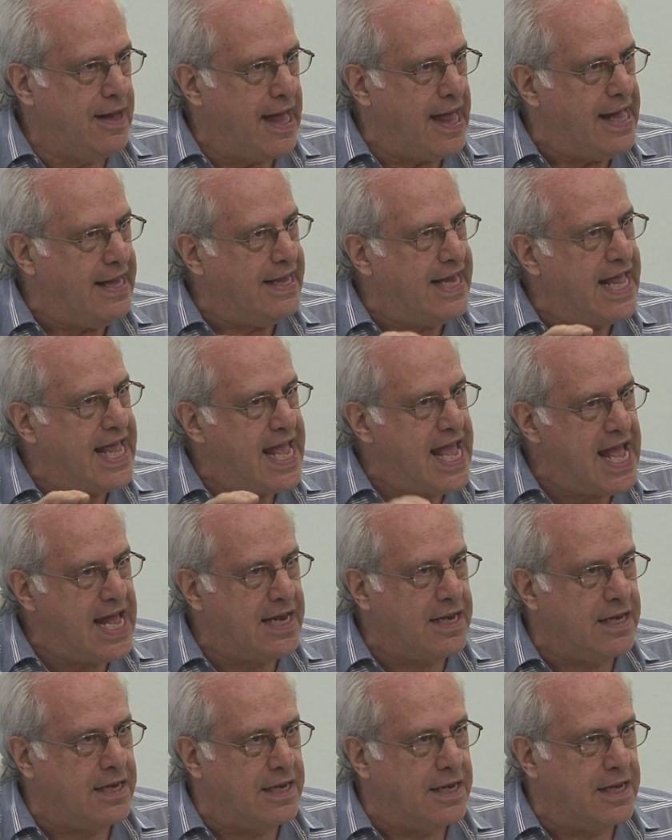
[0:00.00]
In the
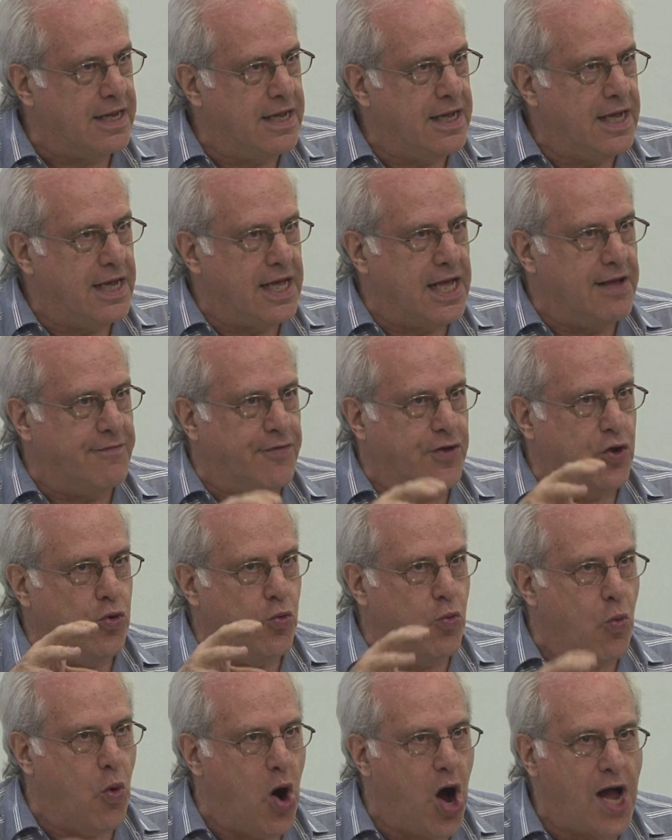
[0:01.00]
end, if you
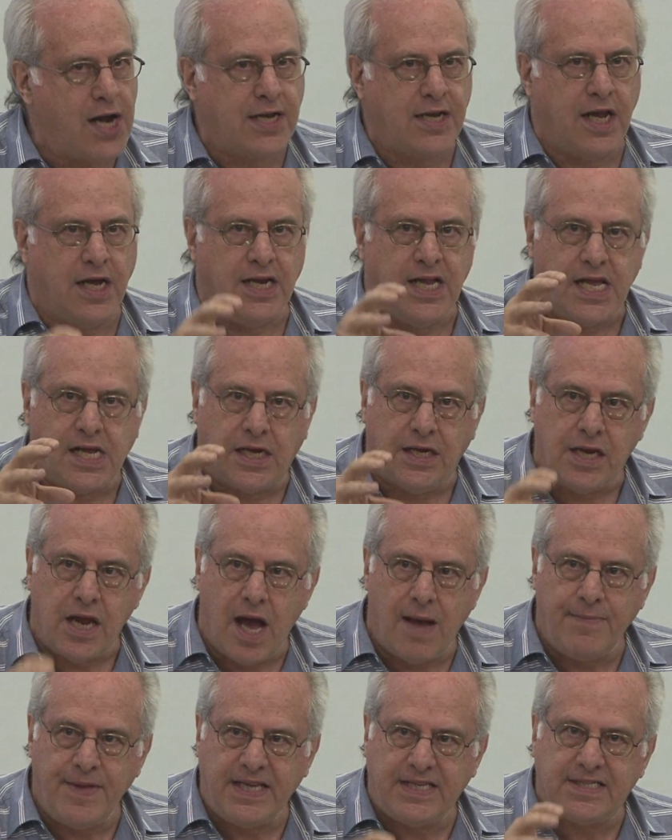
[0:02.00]
want an
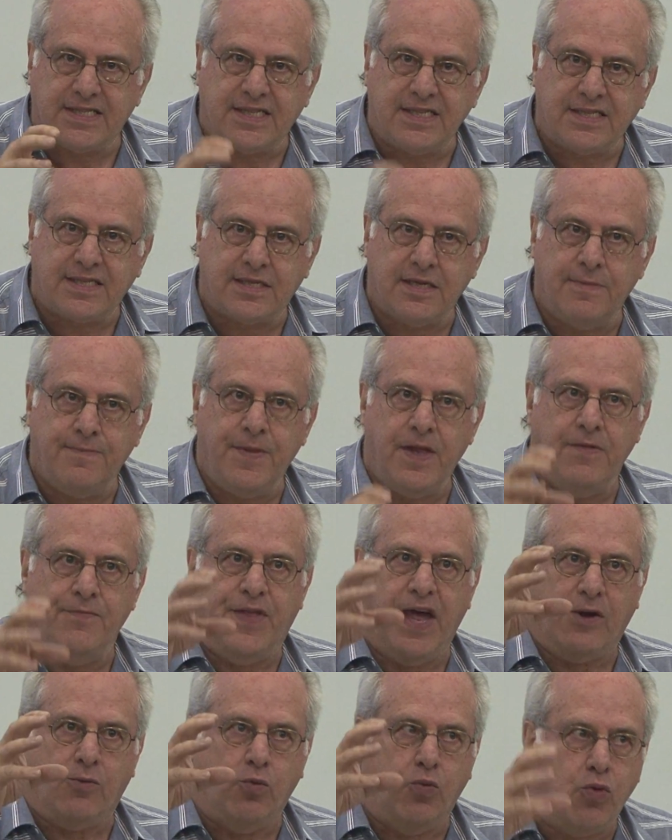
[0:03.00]
economic system
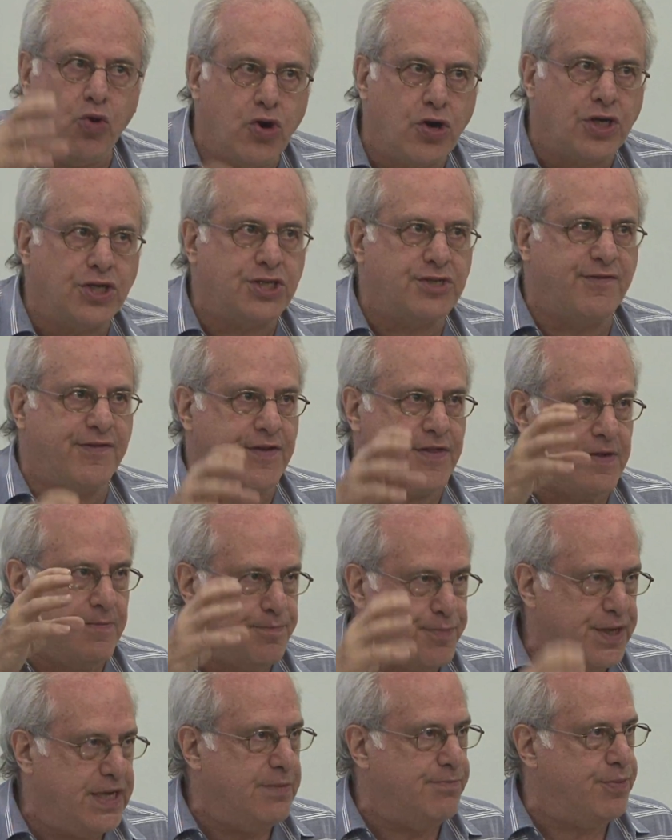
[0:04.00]
that works for the
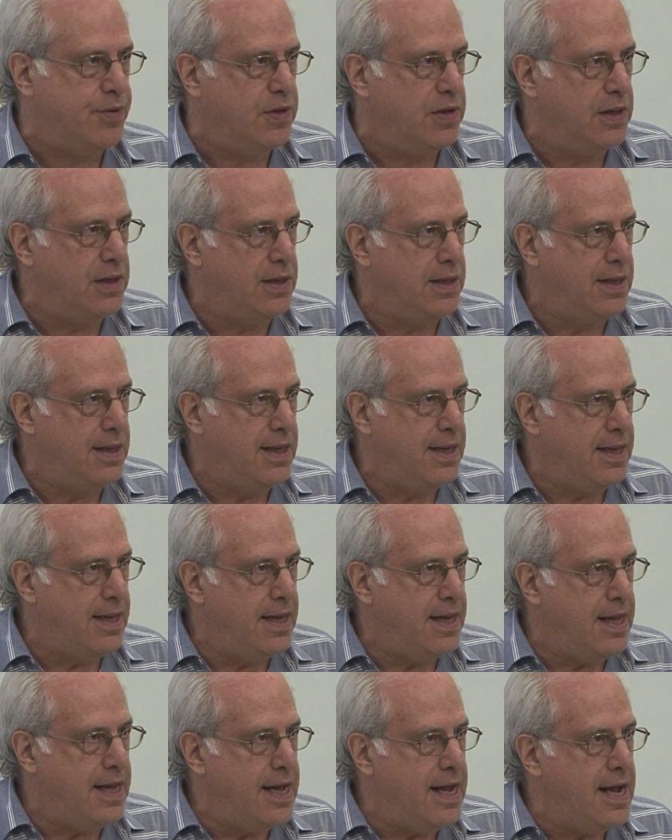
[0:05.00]
people,
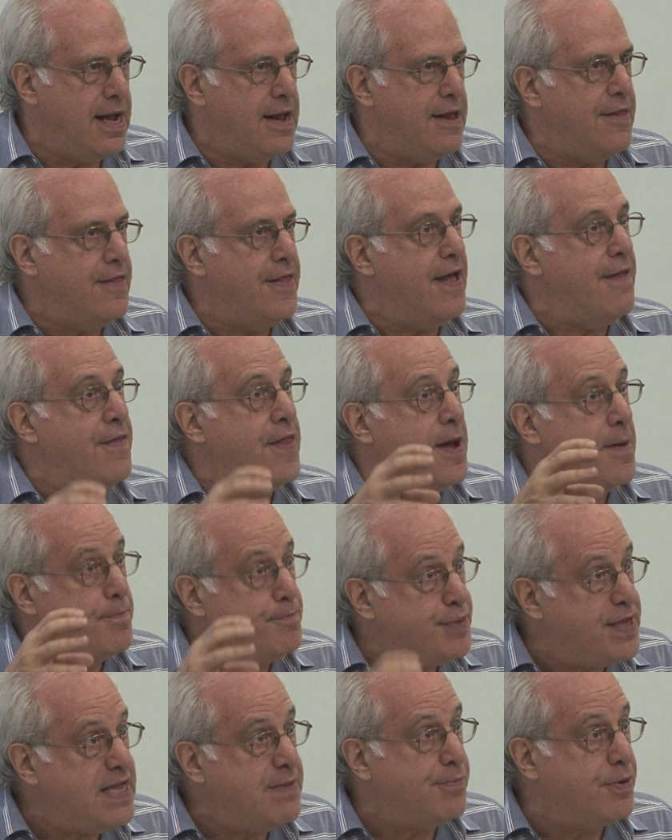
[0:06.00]
then the
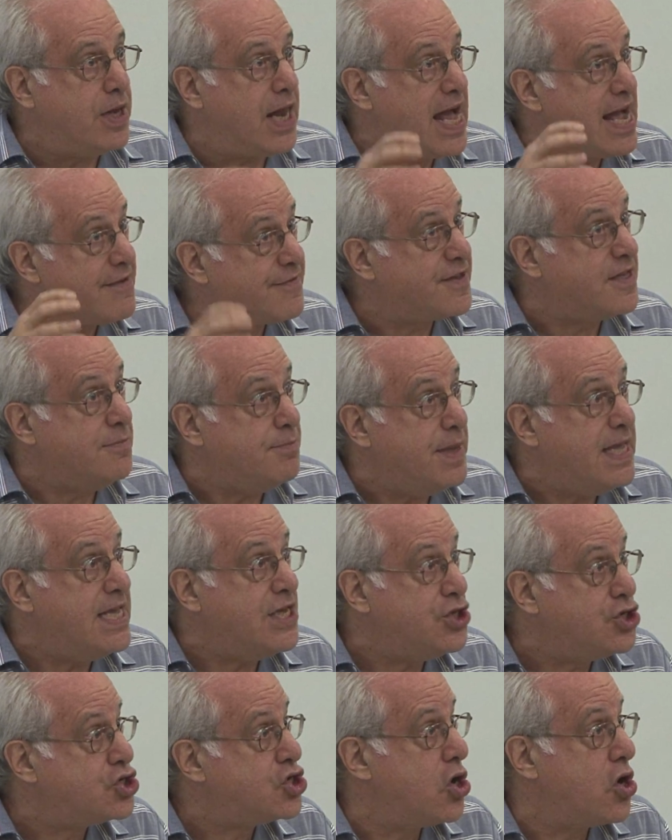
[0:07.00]
people have to be
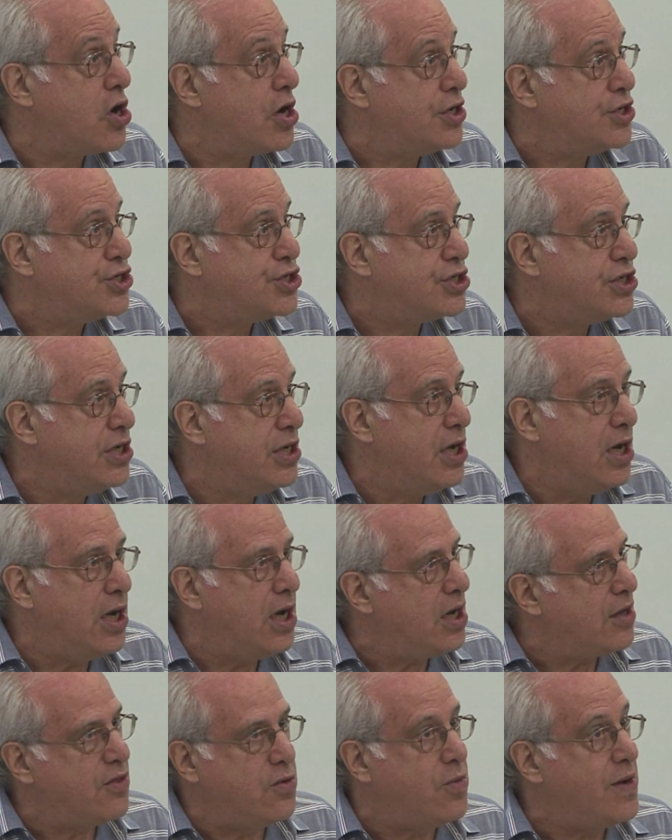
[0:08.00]
in charge.
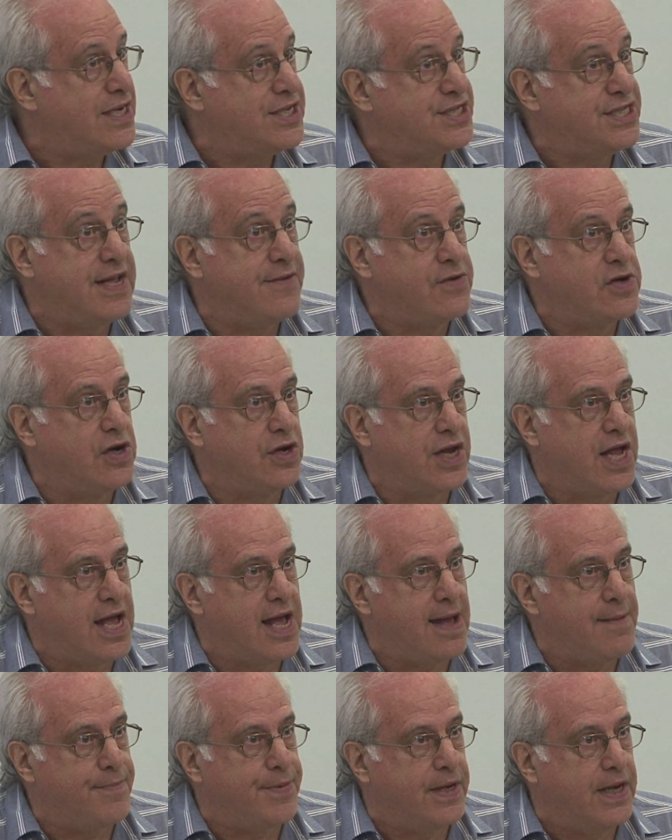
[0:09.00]
Otherwise, it's never going to
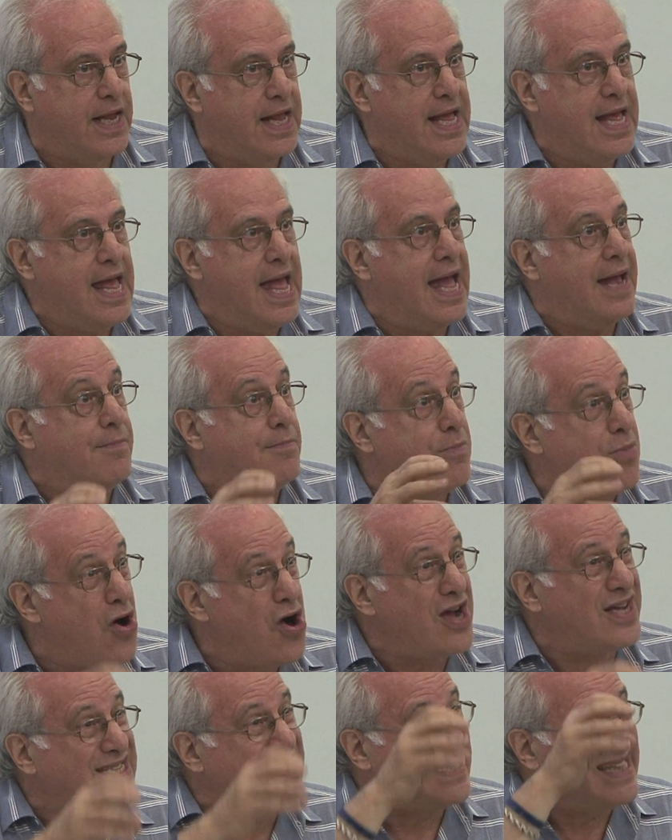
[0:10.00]
happen. And
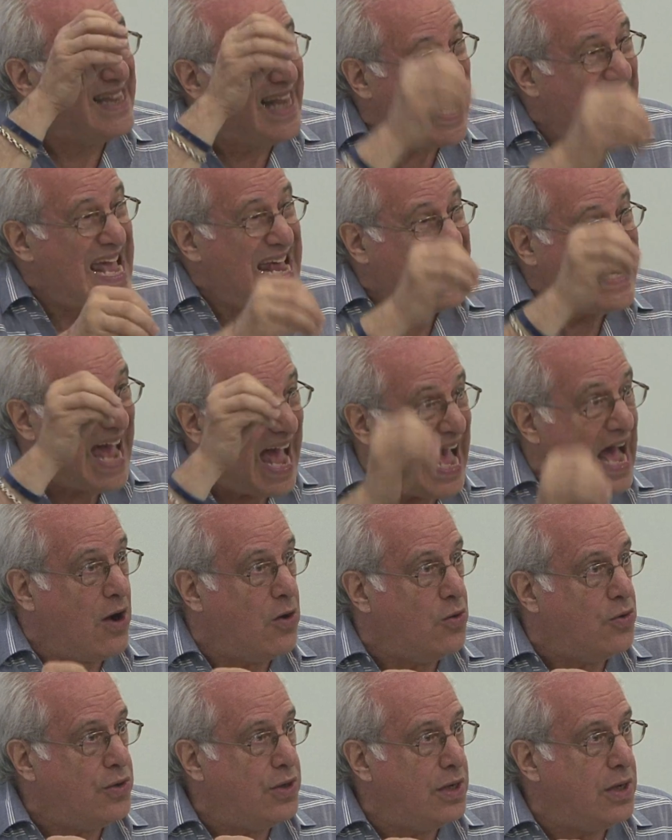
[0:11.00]
Marx laid
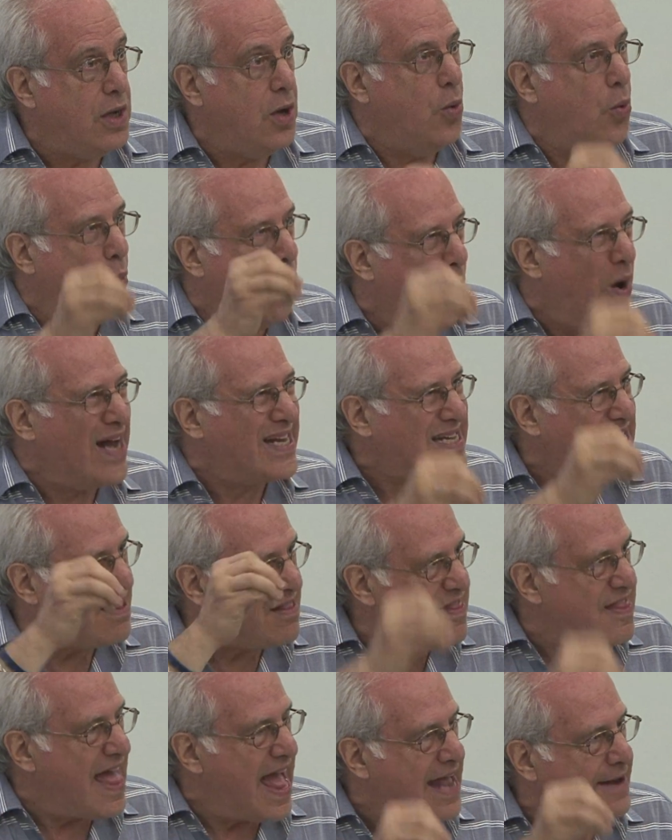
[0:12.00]
out what
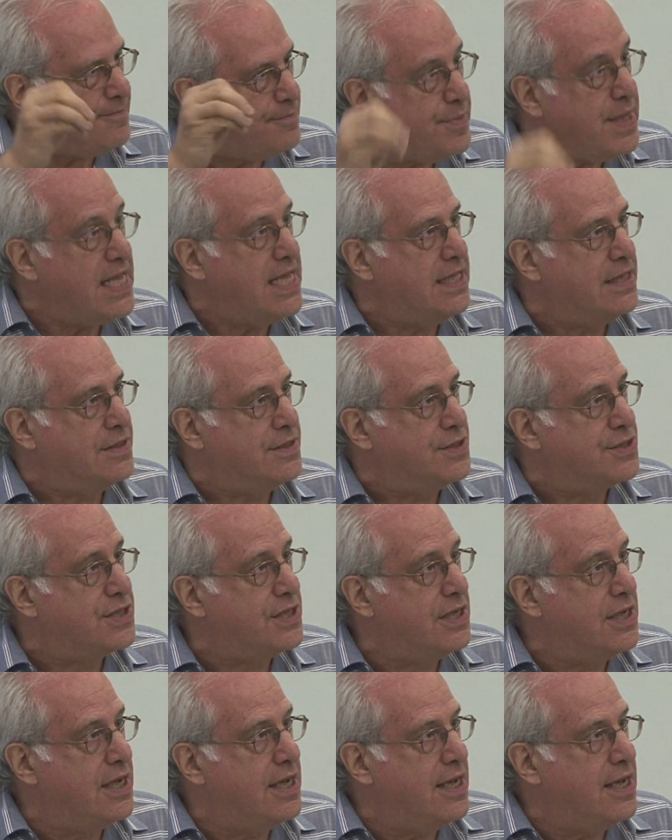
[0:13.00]
that means,